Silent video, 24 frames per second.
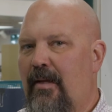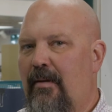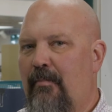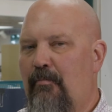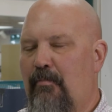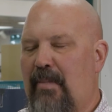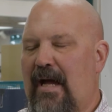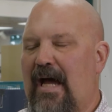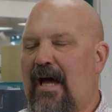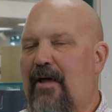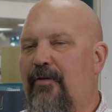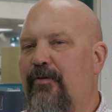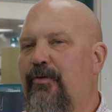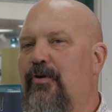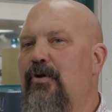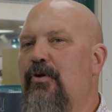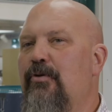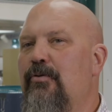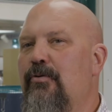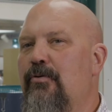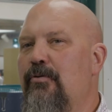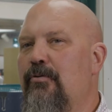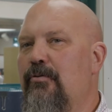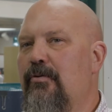Path
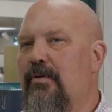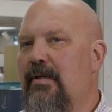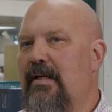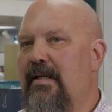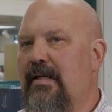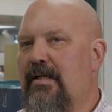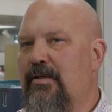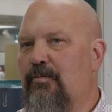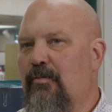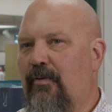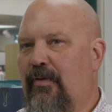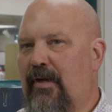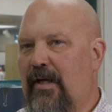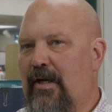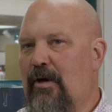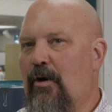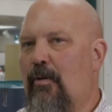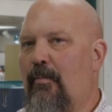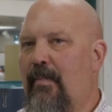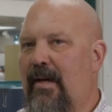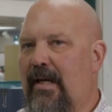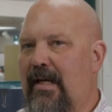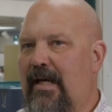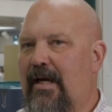two is what they
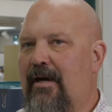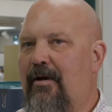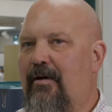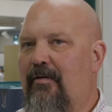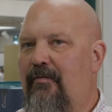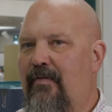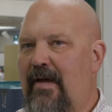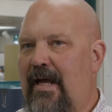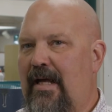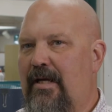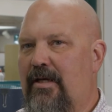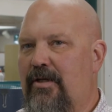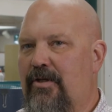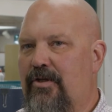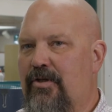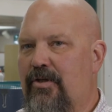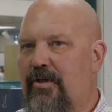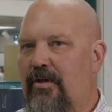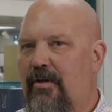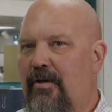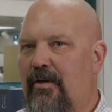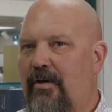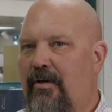call Medicare Advantage,